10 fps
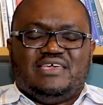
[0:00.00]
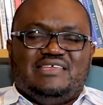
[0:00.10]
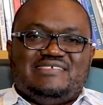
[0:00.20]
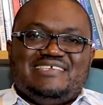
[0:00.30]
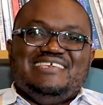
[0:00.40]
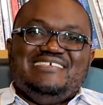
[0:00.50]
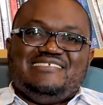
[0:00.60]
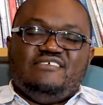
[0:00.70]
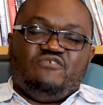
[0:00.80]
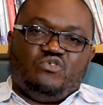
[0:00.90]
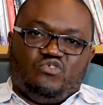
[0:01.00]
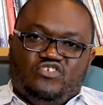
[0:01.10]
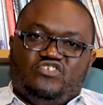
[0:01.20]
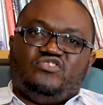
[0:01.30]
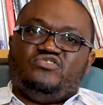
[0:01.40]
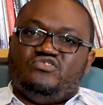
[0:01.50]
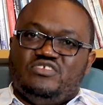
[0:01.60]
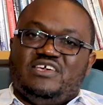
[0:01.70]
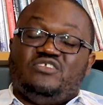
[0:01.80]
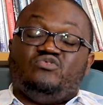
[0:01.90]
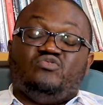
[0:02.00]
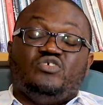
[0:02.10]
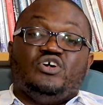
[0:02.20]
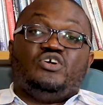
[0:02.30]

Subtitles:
it's easy for Christian today to